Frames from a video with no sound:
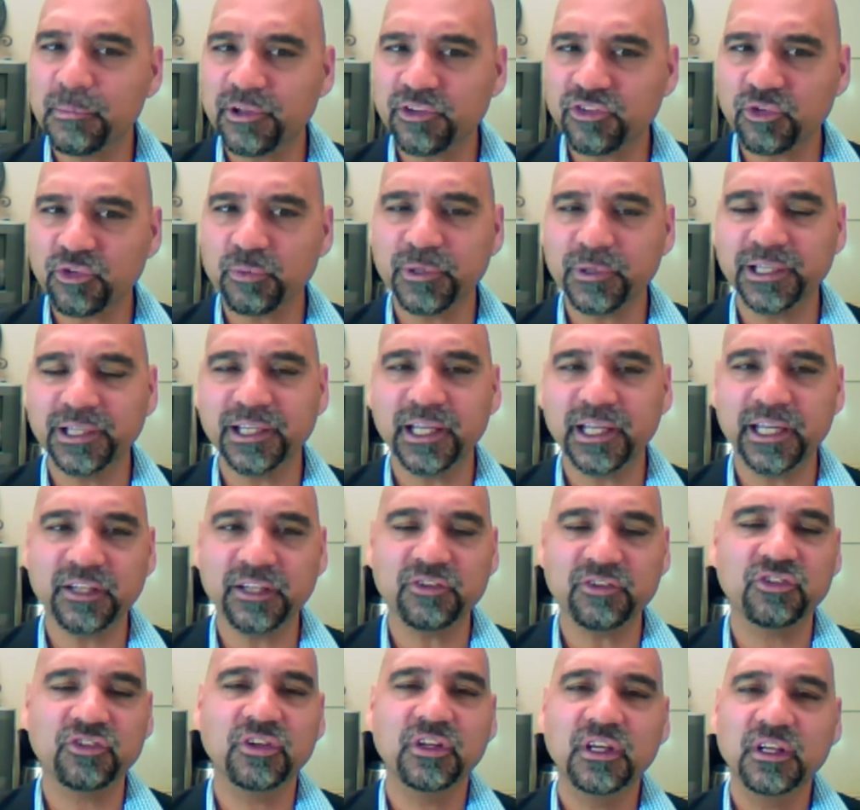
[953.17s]
and what's
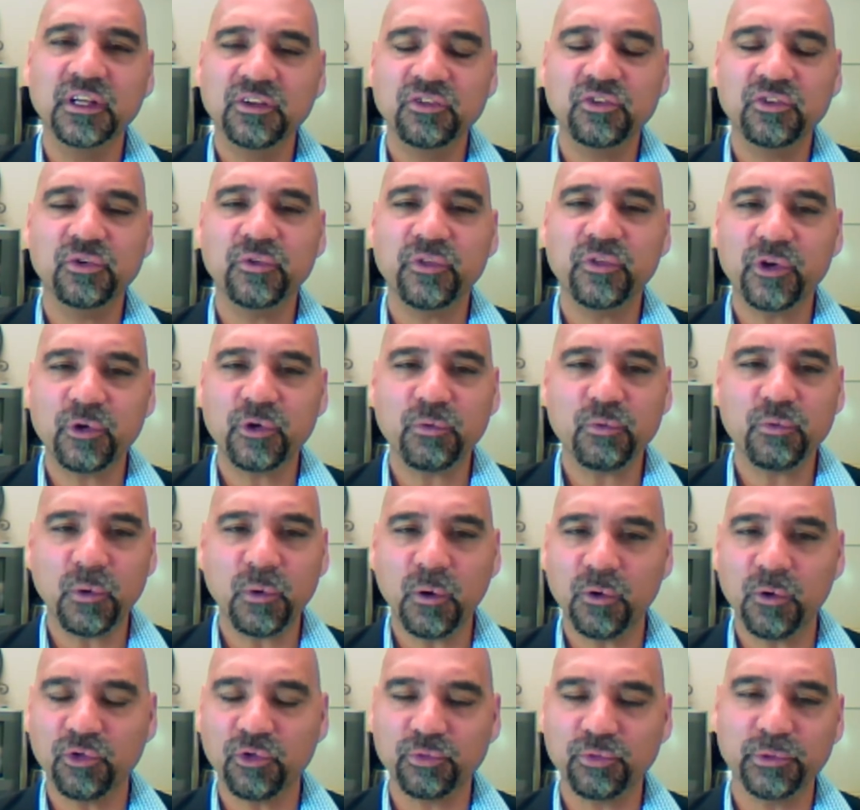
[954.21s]
expected of them as
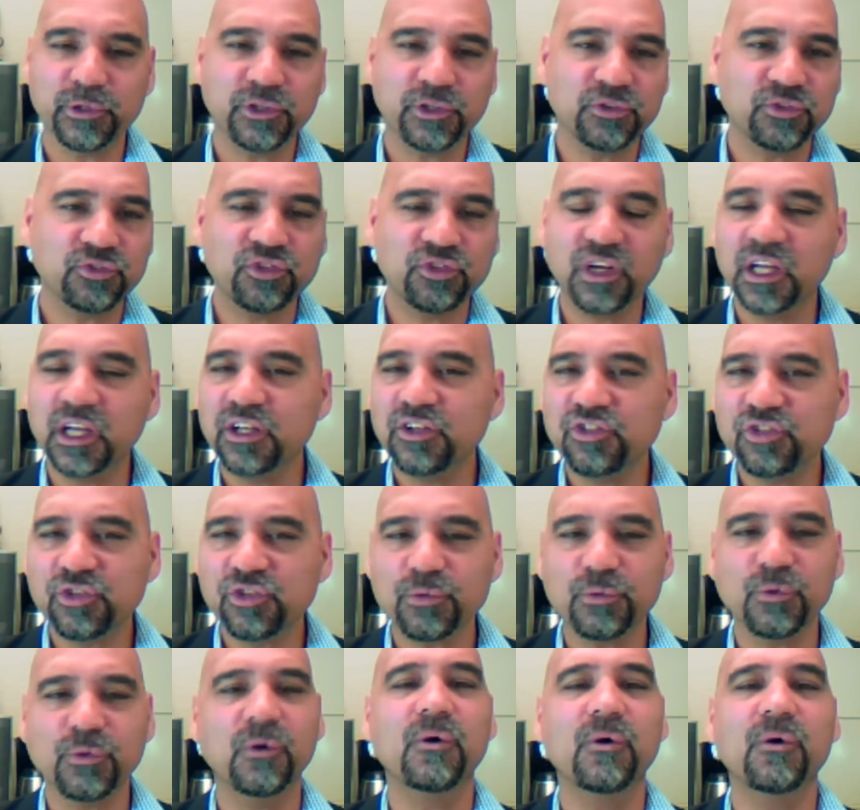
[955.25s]
it relates
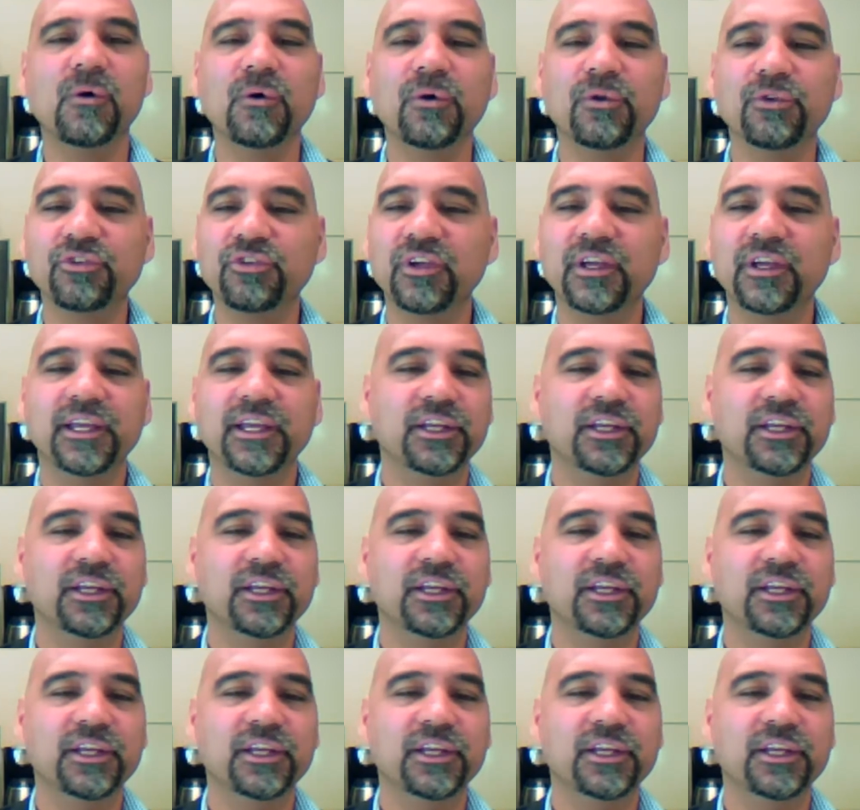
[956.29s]
to their roles.